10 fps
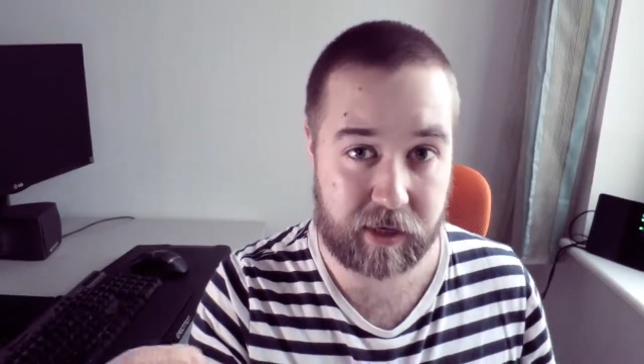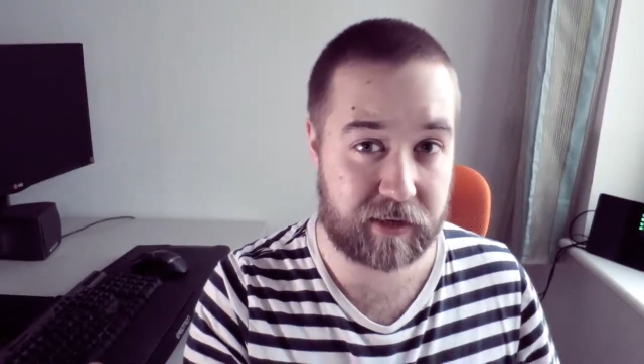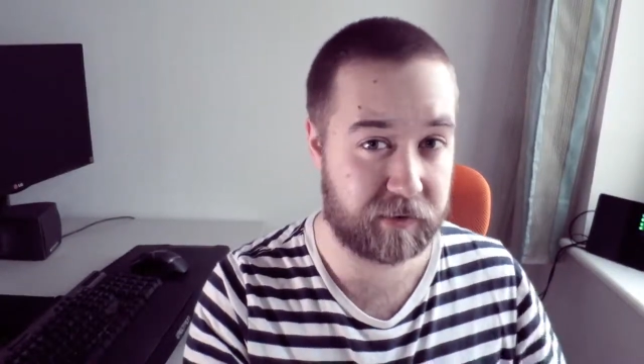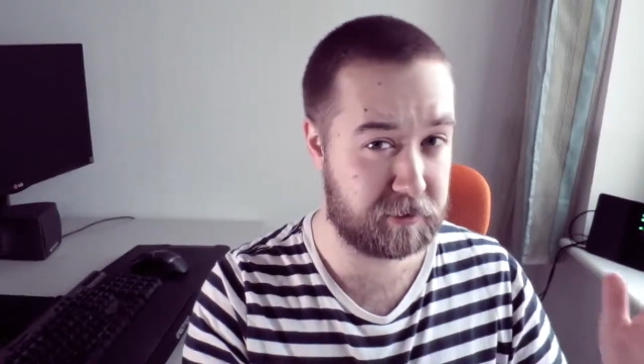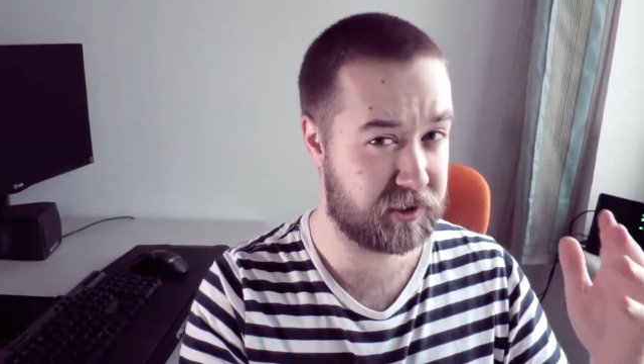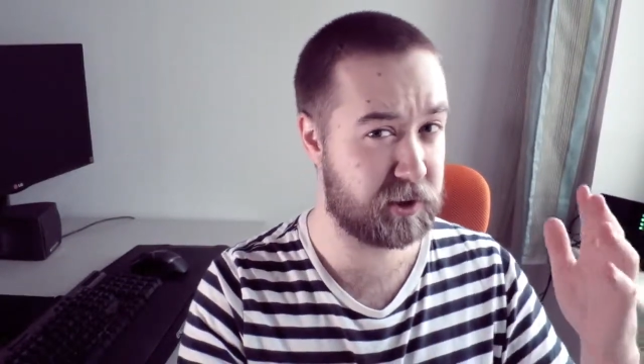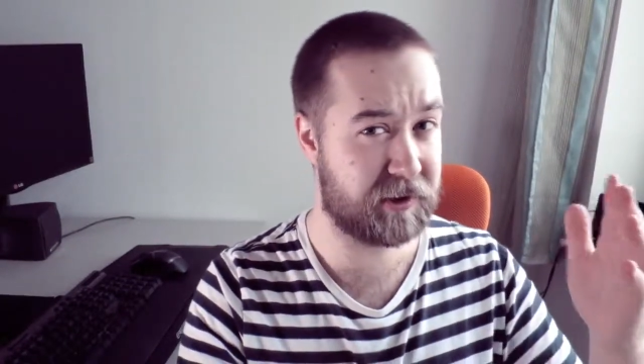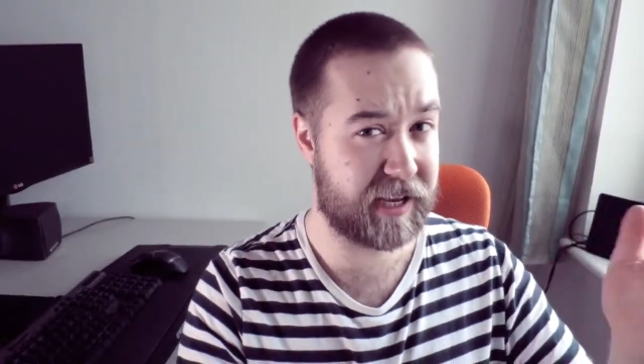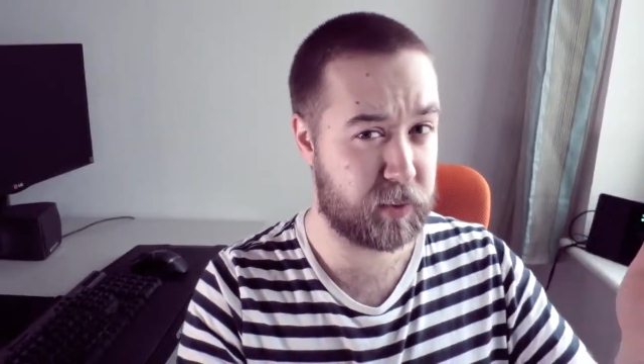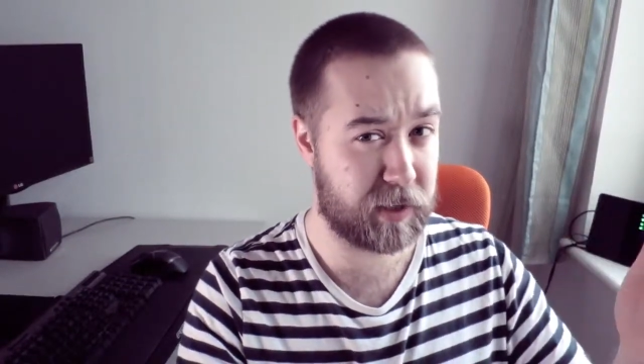If you're
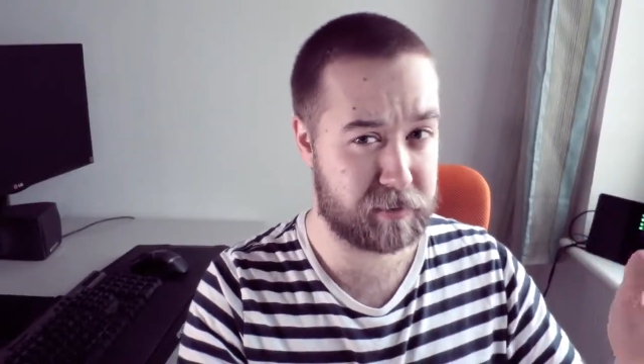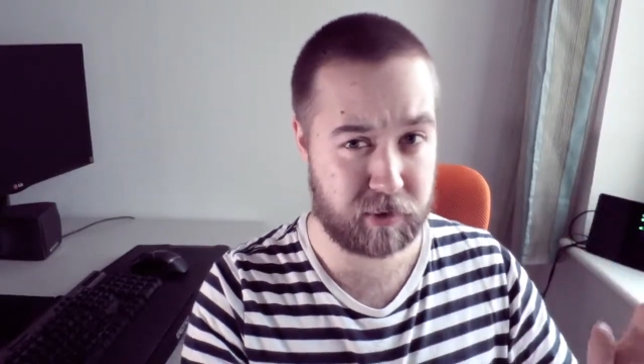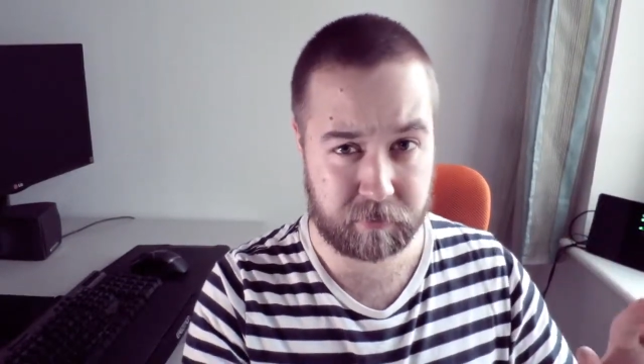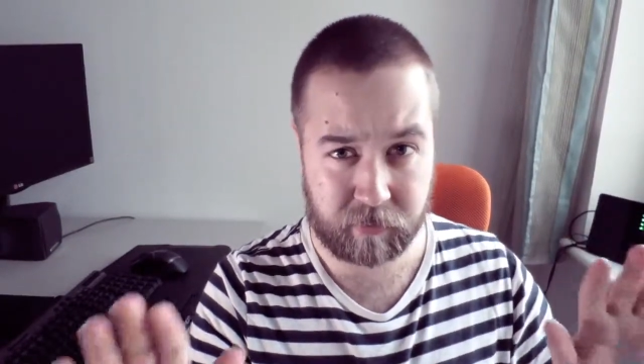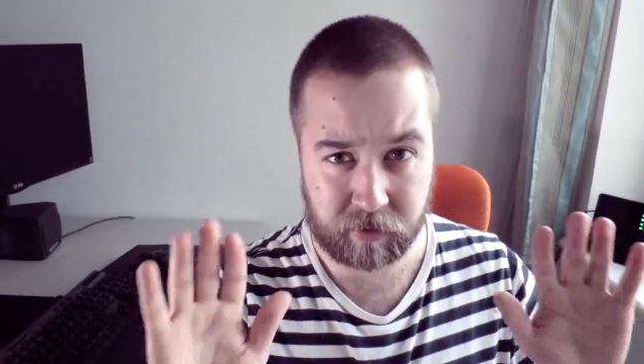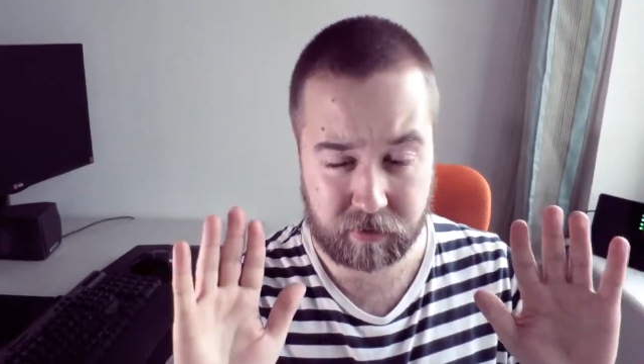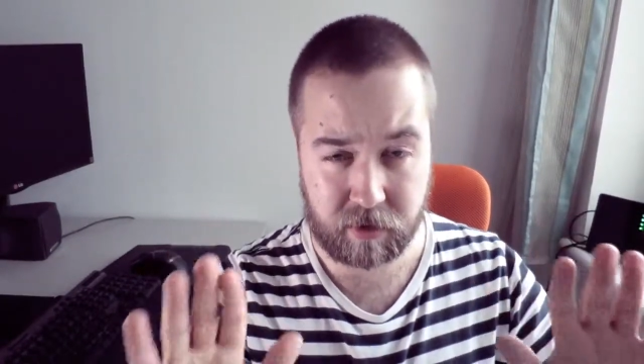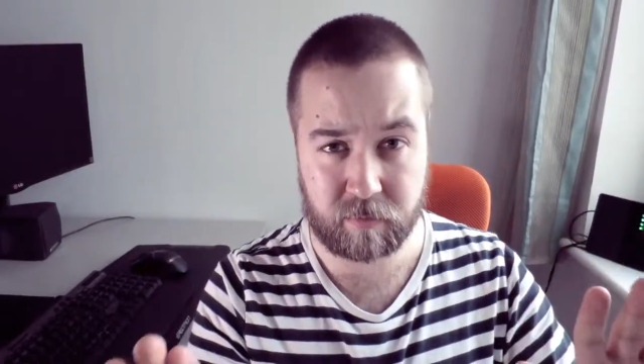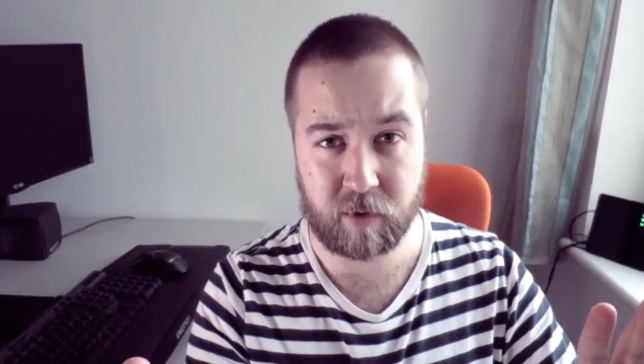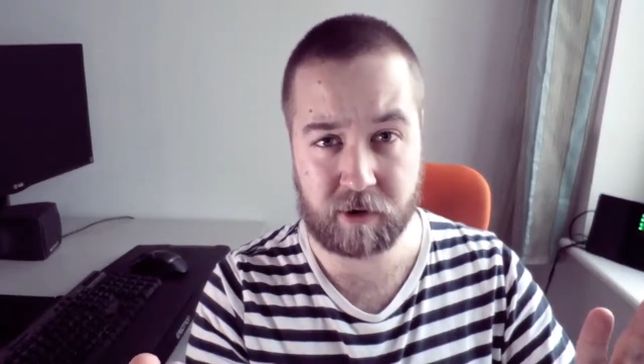enjoying Equilibrium,
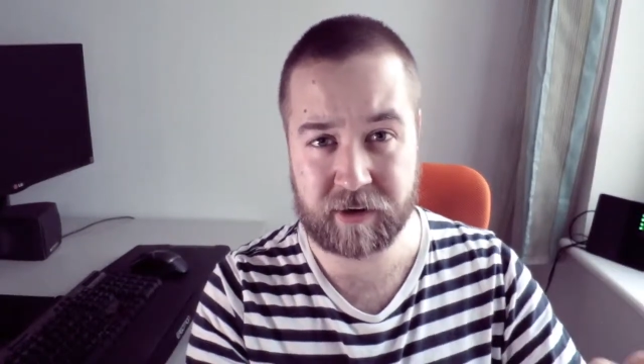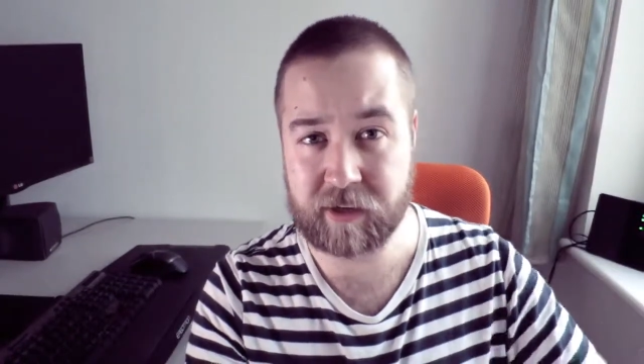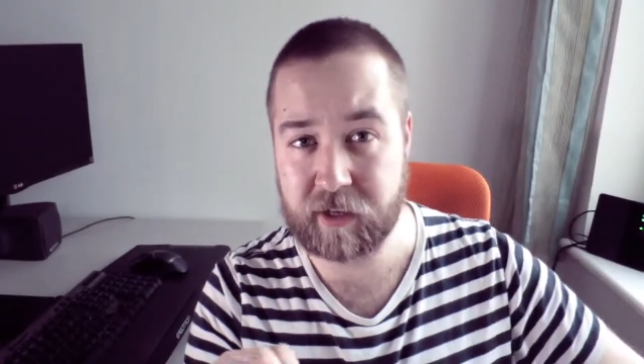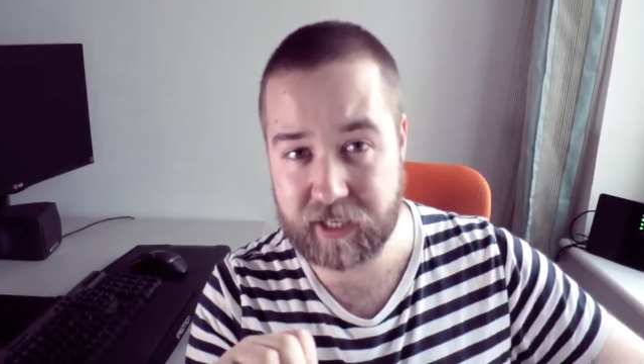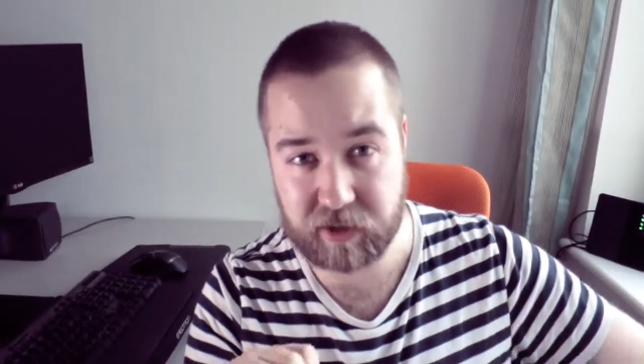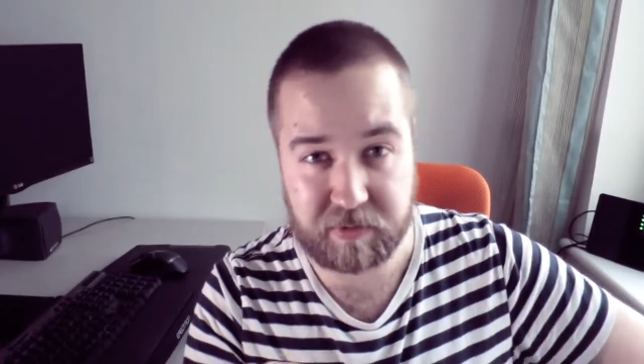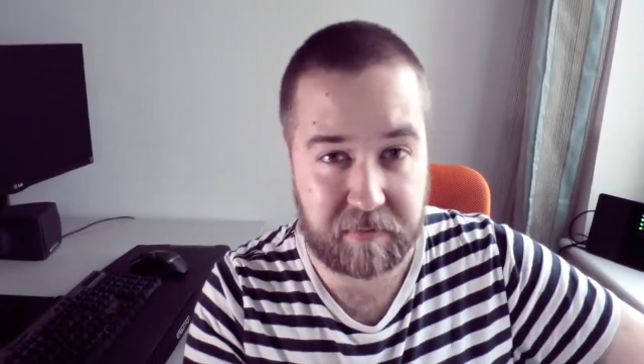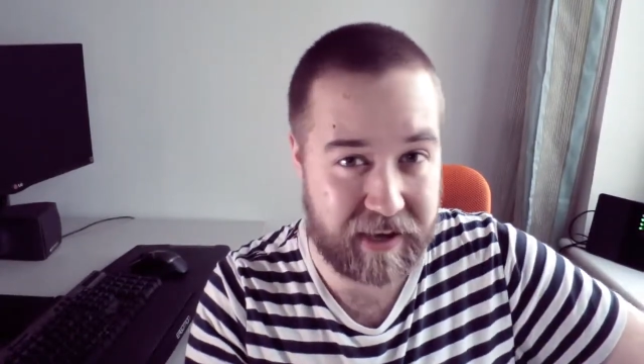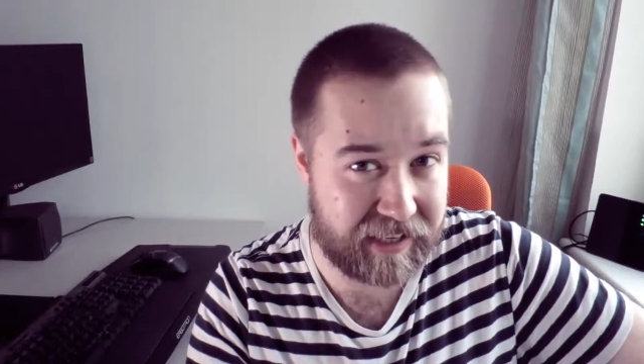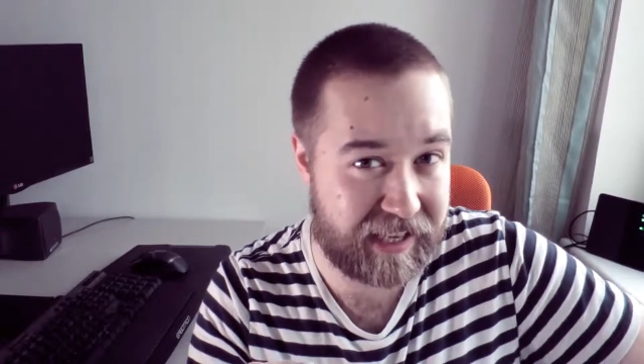don't worry, it'll be
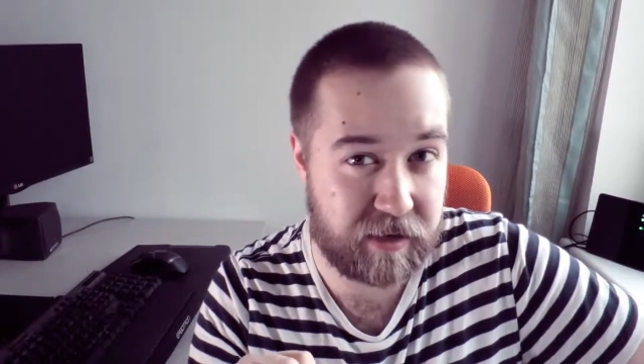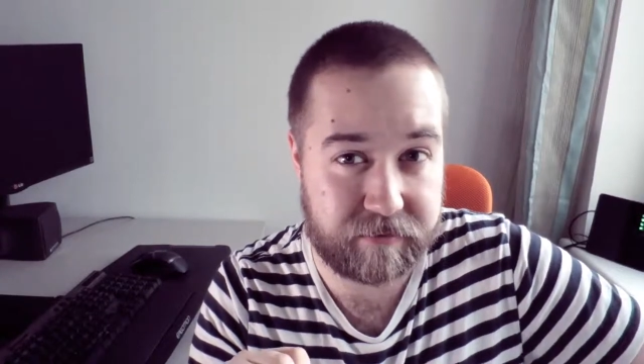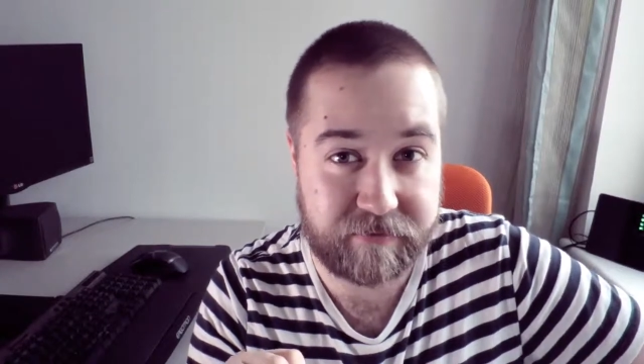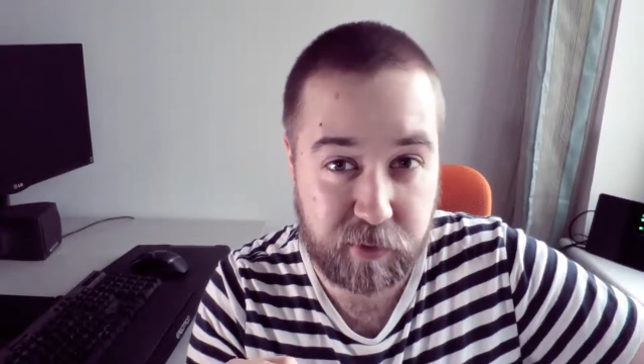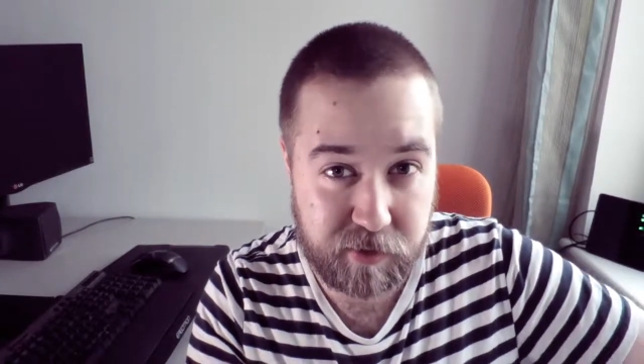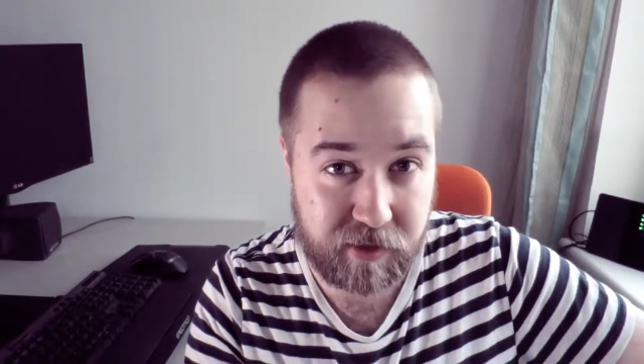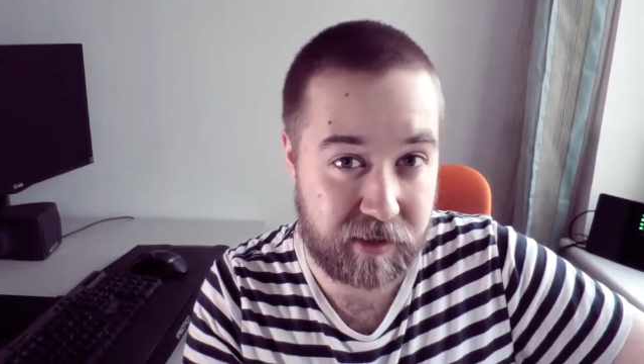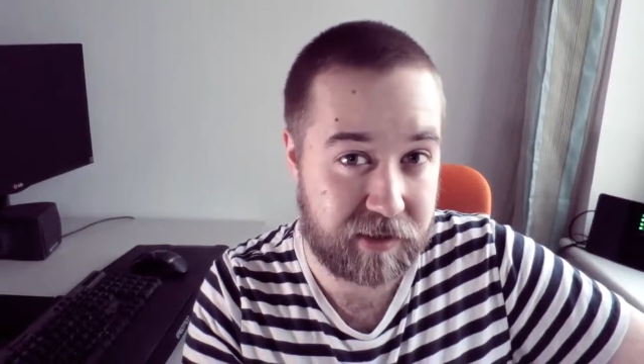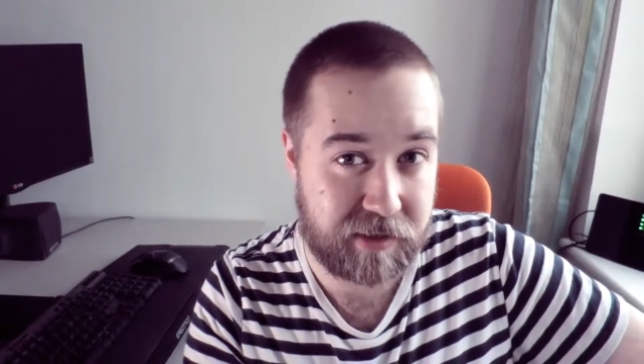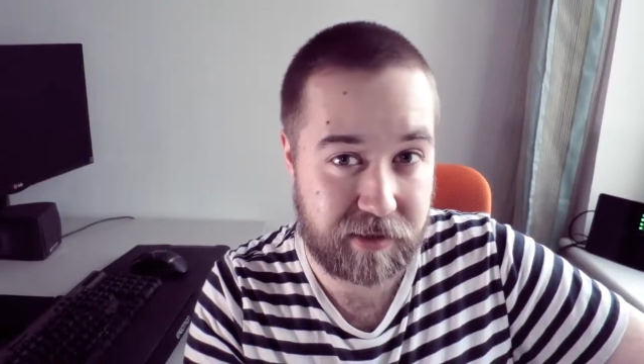back in a
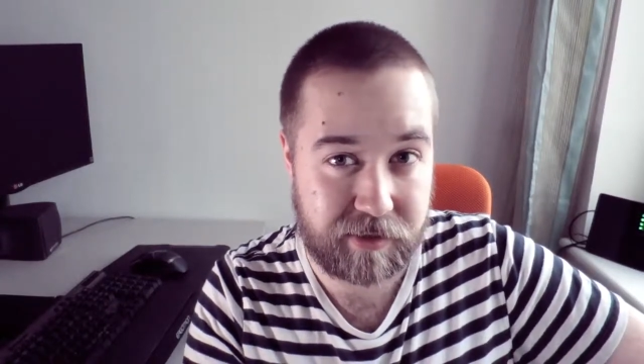fortnight.